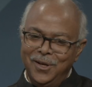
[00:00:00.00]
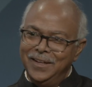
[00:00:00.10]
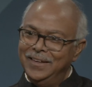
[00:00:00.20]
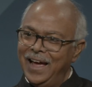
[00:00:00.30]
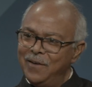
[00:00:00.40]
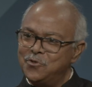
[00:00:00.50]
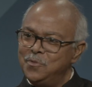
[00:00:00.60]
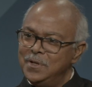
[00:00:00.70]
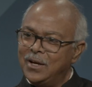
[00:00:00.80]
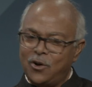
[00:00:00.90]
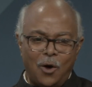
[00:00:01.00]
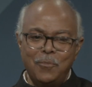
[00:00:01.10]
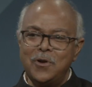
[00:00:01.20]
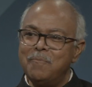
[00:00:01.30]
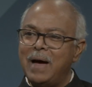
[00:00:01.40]
They have to be
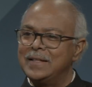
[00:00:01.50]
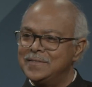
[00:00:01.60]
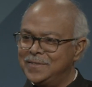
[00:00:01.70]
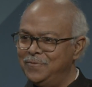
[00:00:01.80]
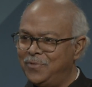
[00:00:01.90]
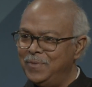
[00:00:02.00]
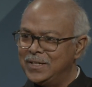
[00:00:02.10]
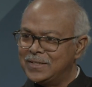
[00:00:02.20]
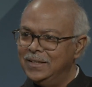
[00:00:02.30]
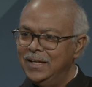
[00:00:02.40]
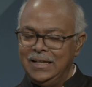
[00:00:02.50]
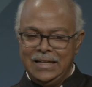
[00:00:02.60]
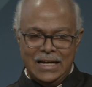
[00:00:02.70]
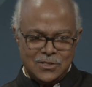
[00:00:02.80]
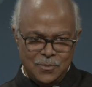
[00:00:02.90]
common man's information.
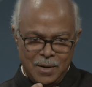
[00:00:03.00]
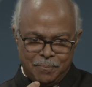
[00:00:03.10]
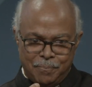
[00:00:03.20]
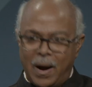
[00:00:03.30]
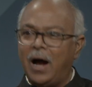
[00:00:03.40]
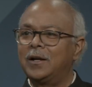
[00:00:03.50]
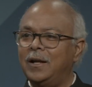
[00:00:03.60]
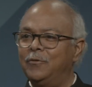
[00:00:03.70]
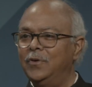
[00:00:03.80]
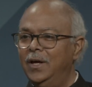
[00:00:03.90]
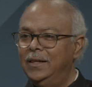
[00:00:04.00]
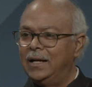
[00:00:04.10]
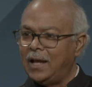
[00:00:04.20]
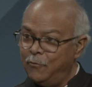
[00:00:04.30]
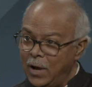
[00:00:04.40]
He has to be a part of
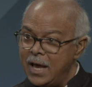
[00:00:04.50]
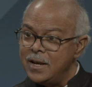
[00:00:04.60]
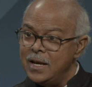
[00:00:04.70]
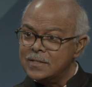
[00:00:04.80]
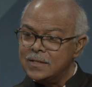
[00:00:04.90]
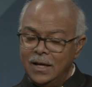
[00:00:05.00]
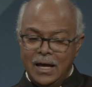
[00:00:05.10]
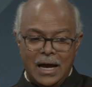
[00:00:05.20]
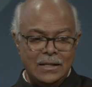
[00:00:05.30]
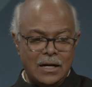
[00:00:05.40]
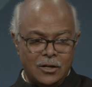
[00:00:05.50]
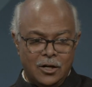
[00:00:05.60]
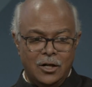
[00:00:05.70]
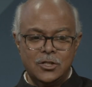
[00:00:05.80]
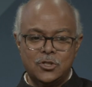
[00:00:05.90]
that awareness and that
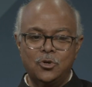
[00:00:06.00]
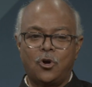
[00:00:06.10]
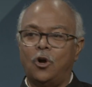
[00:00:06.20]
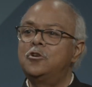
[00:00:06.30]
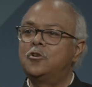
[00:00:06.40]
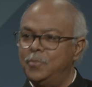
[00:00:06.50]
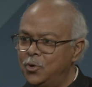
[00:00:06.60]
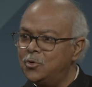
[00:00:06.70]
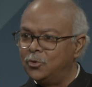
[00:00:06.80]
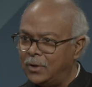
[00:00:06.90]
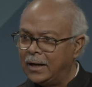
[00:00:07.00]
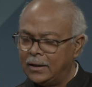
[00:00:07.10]
urge to contribute to that.